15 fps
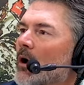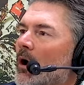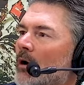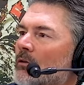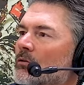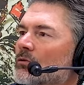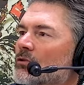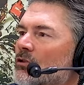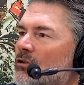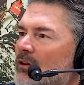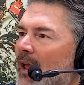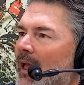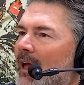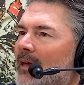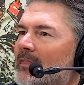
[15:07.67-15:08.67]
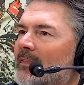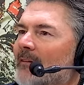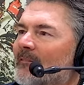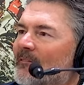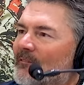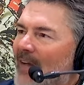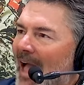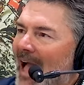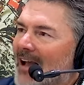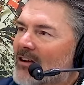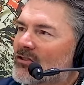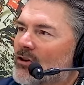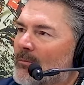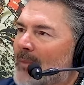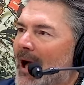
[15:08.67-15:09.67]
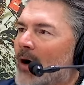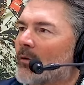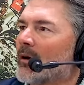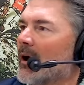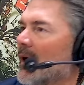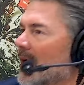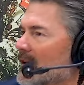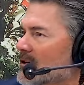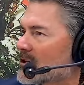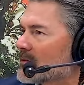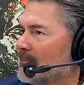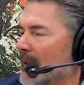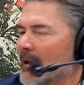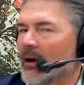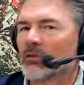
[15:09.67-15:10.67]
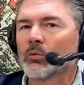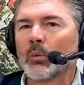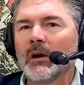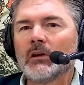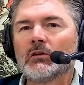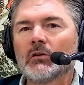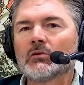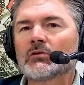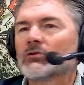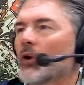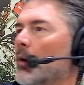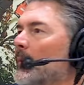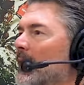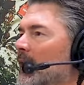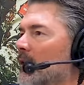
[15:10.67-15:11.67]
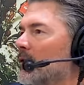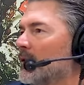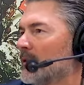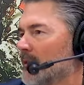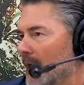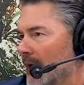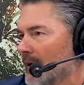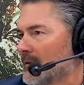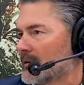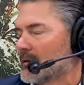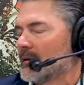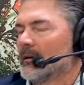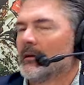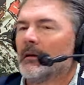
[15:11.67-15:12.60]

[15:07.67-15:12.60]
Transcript: understand the facts about us because we do so many good things.